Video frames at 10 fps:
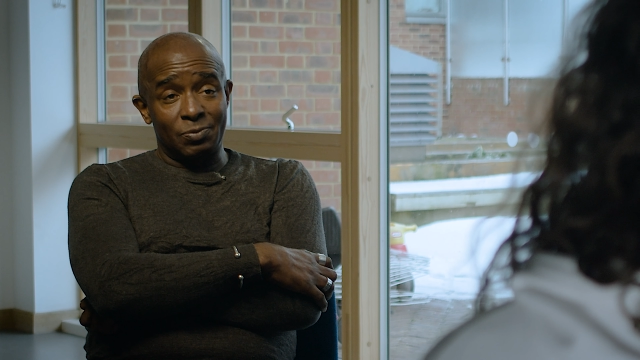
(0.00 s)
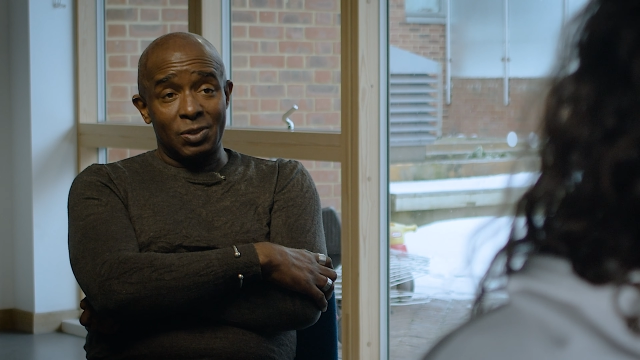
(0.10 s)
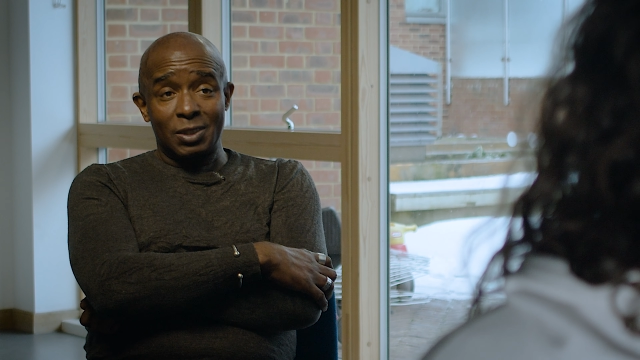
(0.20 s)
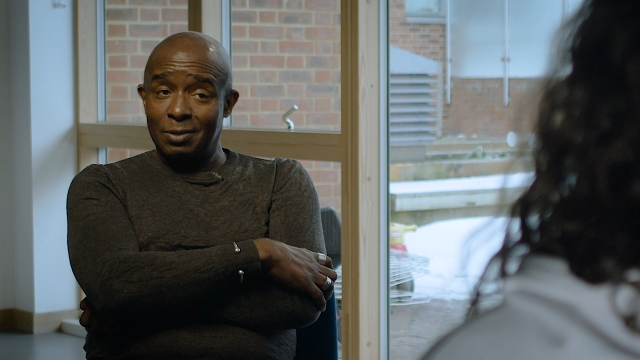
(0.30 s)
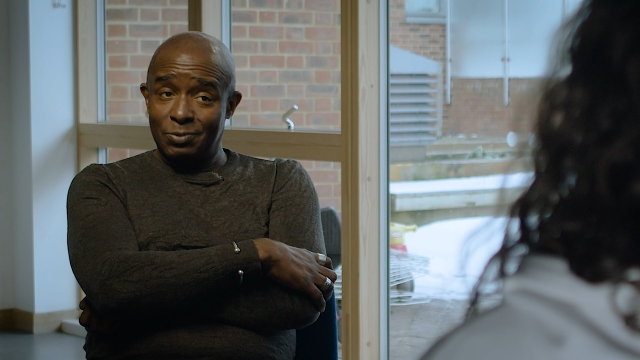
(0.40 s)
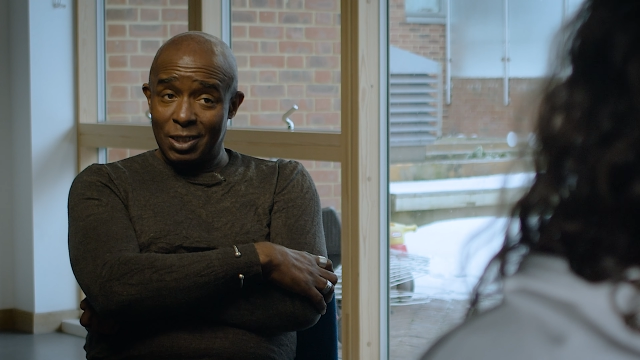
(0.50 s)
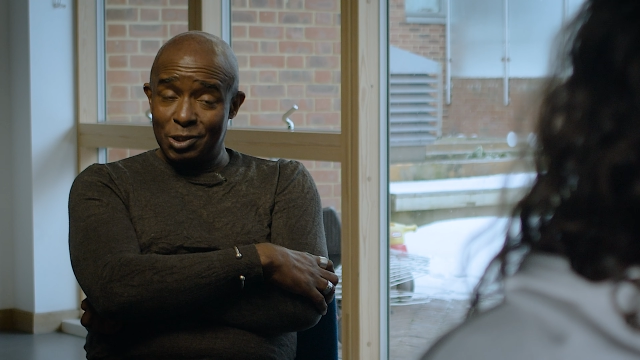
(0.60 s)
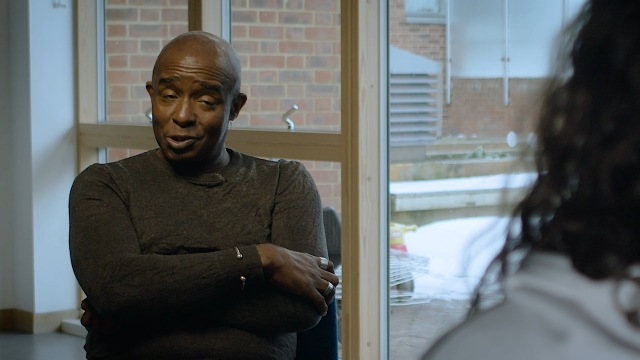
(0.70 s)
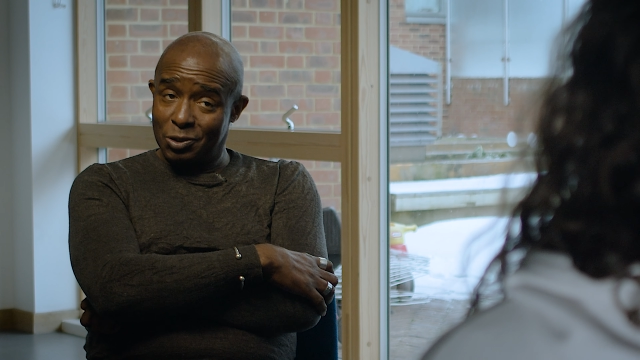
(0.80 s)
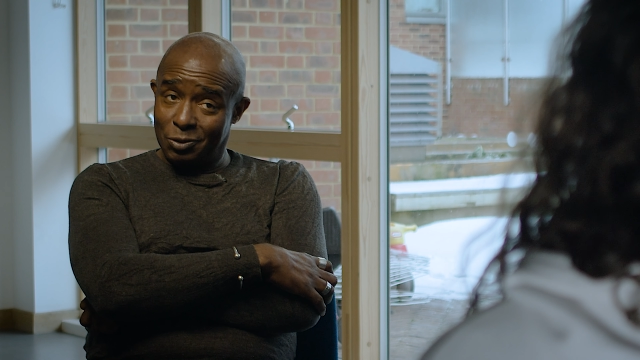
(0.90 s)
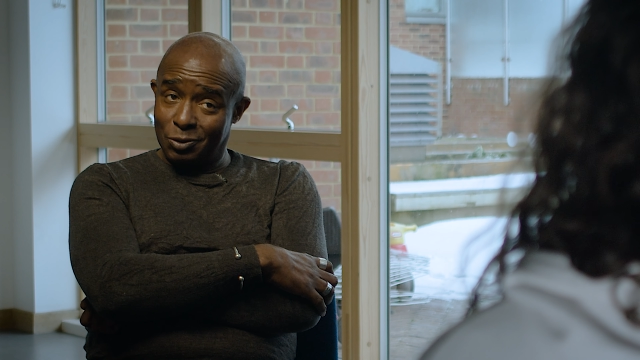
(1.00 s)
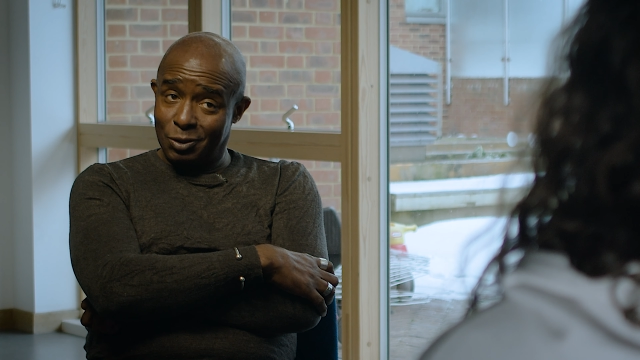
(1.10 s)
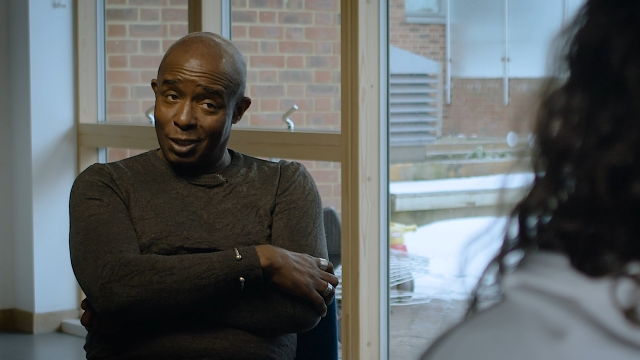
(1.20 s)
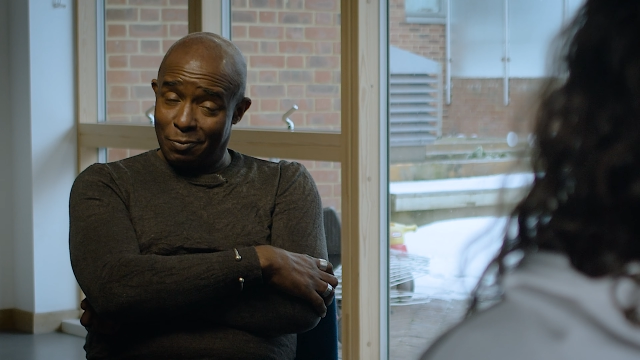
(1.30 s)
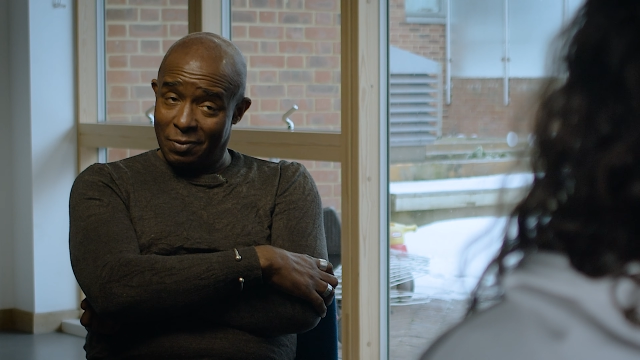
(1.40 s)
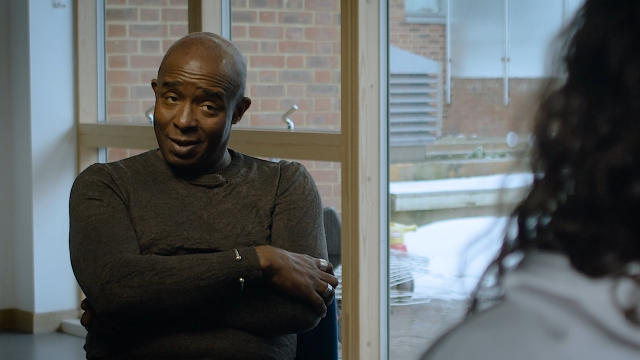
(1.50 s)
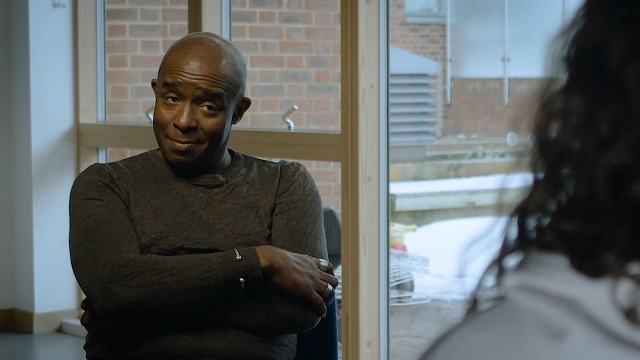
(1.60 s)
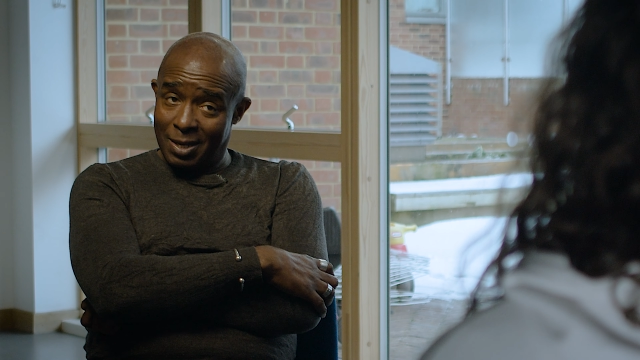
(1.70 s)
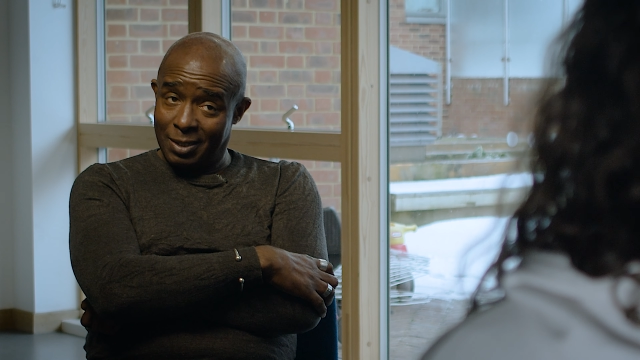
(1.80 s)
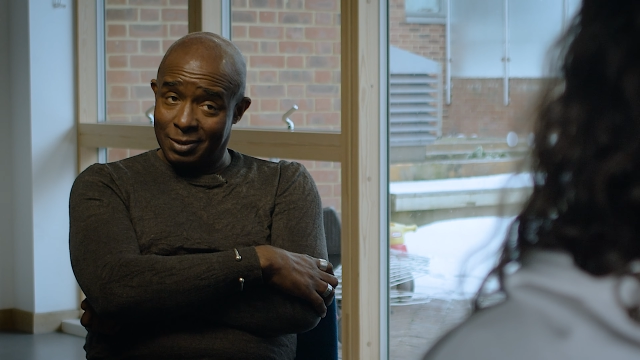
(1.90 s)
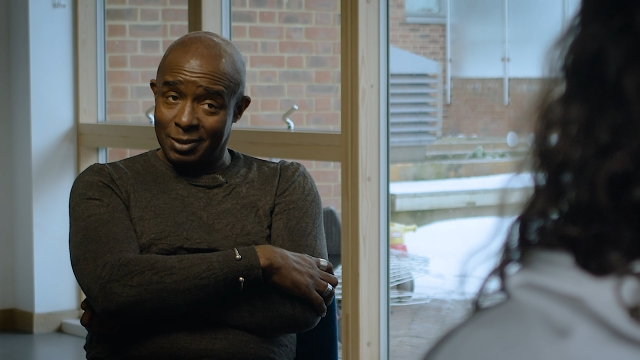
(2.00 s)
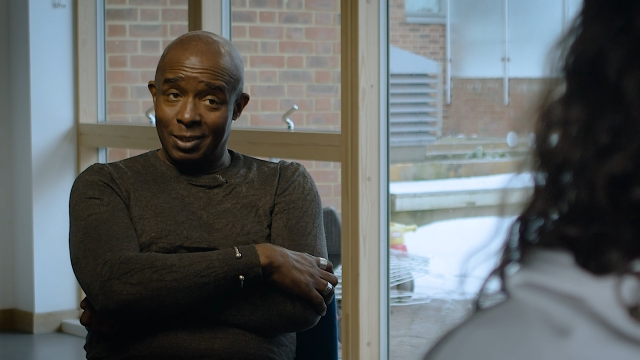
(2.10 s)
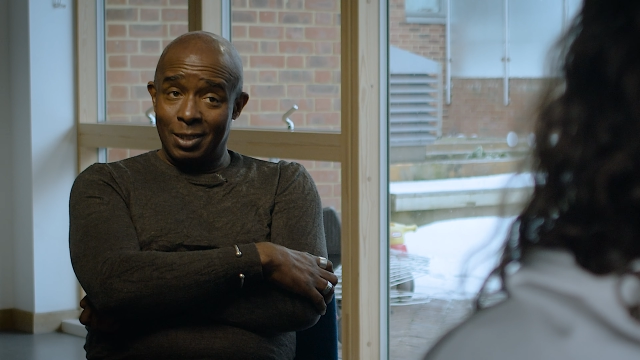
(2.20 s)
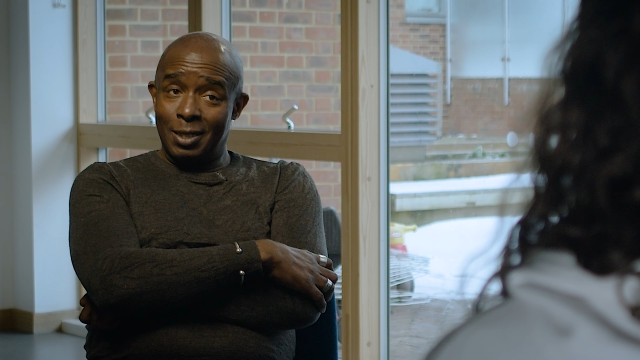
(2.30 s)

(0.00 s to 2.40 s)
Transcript: but the temptation to go with their mates